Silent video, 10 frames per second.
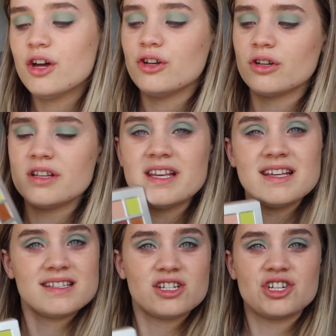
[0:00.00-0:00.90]
None of
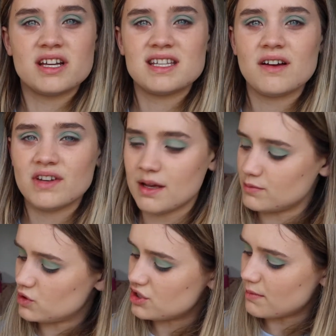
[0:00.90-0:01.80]
these shades have names,
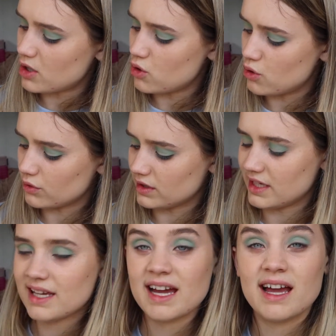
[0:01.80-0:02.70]
which is my
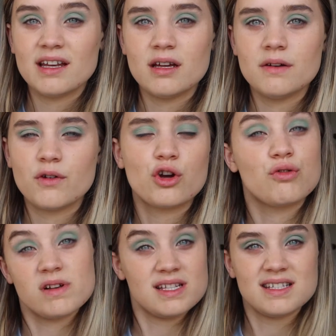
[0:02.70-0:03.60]
only kind of
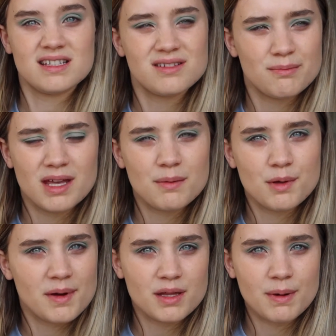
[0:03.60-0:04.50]
criticism maybe
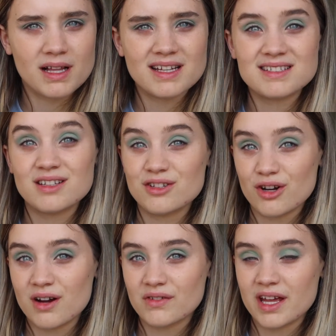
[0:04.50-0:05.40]
about the palette, is that they don't
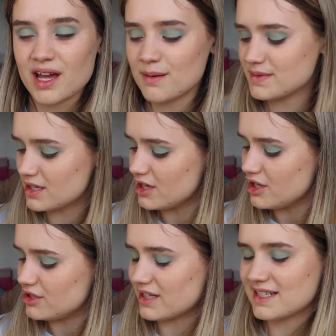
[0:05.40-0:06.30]
have names.
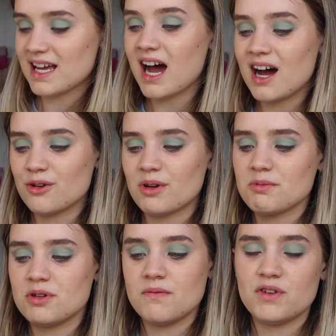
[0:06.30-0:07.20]
It's like, it's harder when I'm
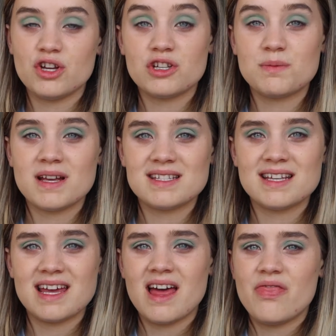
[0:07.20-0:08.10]
doing videos for me to
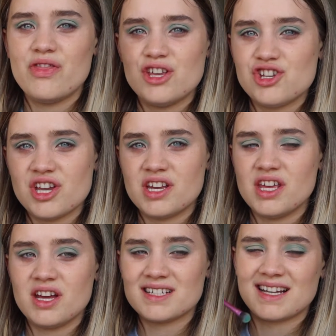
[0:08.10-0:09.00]
say this shade
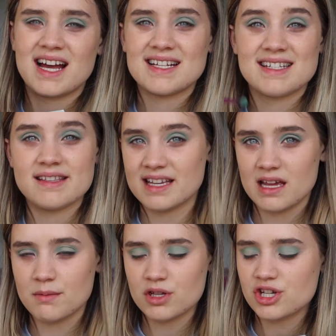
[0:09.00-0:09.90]
here, because I can't say the
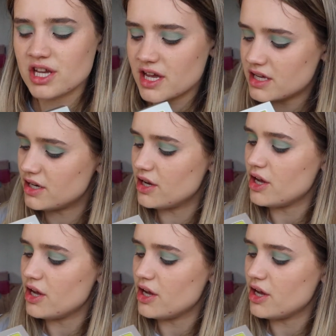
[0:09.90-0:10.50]
name of the shade.